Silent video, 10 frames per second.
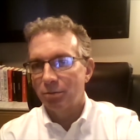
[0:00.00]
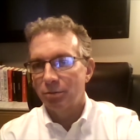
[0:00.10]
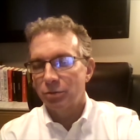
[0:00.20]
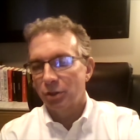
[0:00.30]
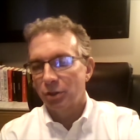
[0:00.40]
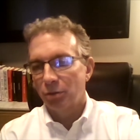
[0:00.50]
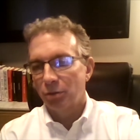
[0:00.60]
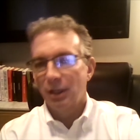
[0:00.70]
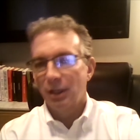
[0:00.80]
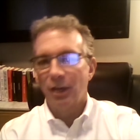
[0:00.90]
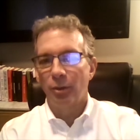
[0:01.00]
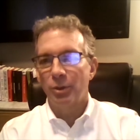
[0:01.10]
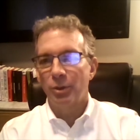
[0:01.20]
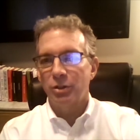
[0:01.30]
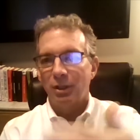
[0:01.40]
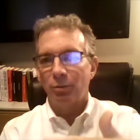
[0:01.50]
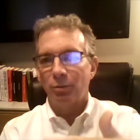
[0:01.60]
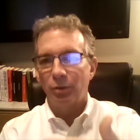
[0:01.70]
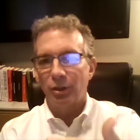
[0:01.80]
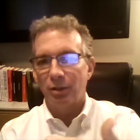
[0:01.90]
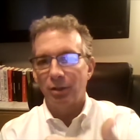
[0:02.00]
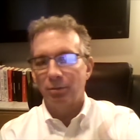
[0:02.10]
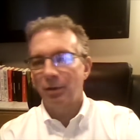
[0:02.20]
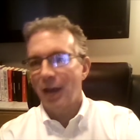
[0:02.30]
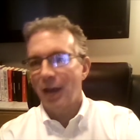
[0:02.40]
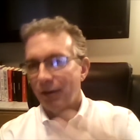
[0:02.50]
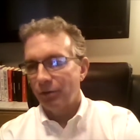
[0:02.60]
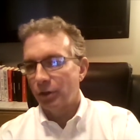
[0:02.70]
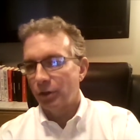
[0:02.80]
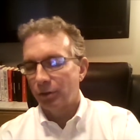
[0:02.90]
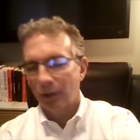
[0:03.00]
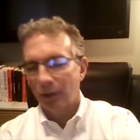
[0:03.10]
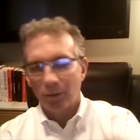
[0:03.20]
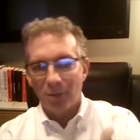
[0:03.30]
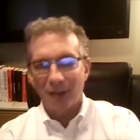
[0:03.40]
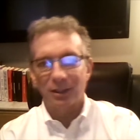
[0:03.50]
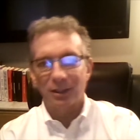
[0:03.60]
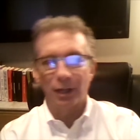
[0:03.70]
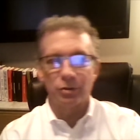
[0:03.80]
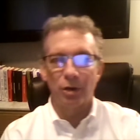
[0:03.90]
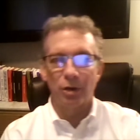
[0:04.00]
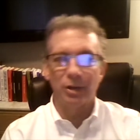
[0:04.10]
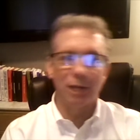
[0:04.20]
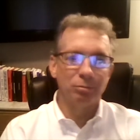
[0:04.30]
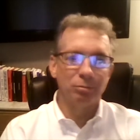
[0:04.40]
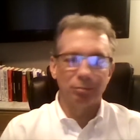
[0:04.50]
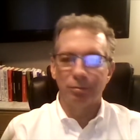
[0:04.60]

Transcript: So, and then once you get within half of your max allowed drawdown,